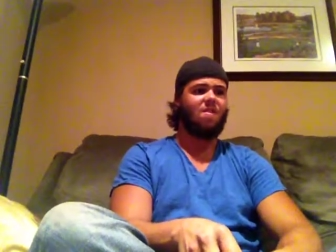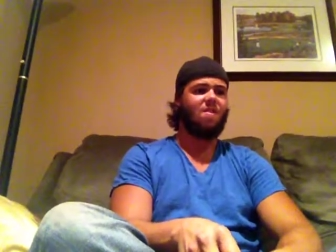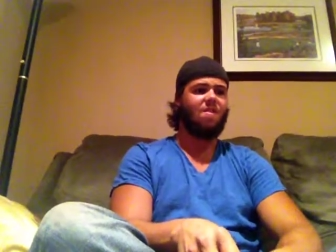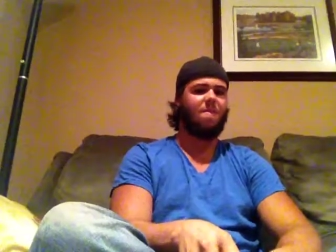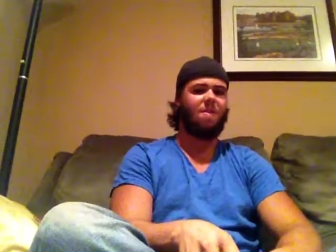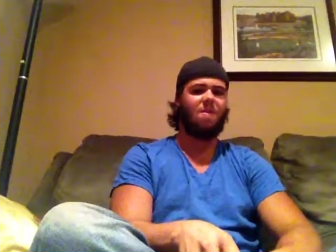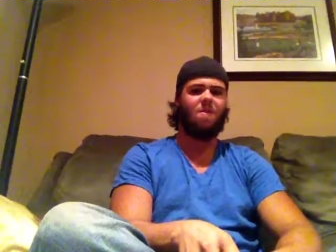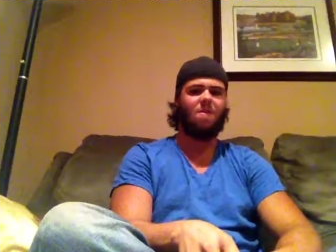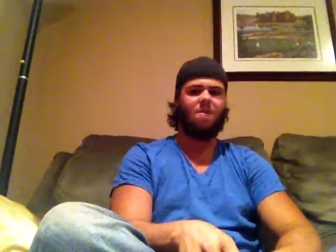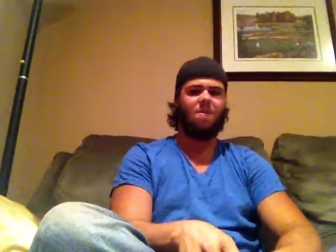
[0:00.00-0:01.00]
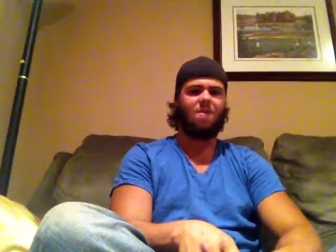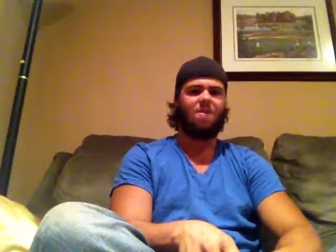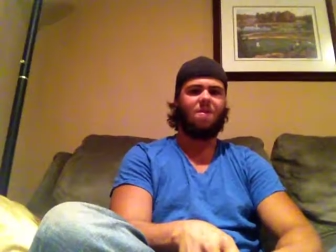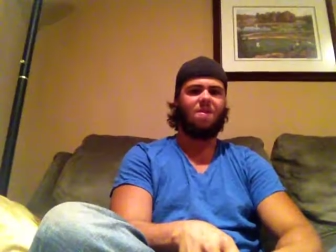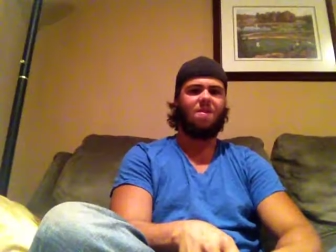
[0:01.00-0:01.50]
I thought, I'm like, oh,
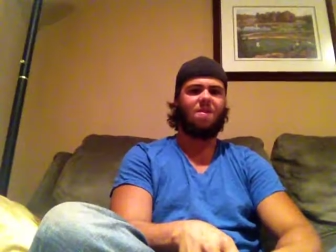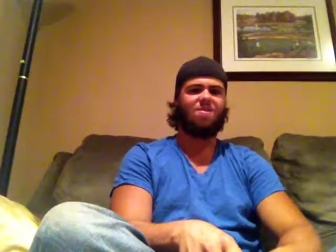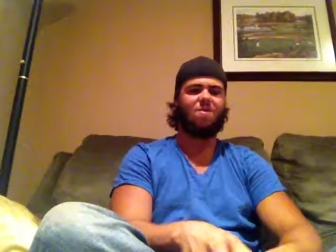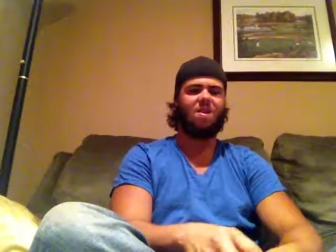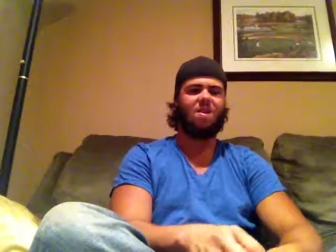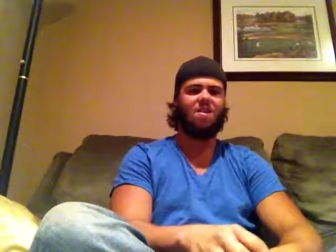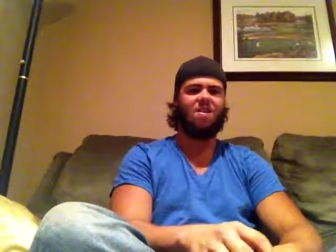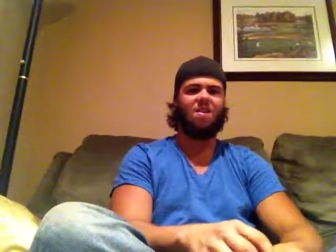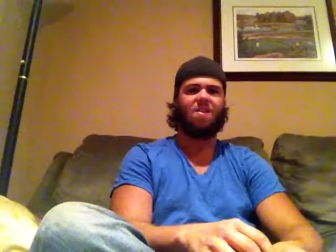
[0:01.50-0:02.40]
that's a great idea.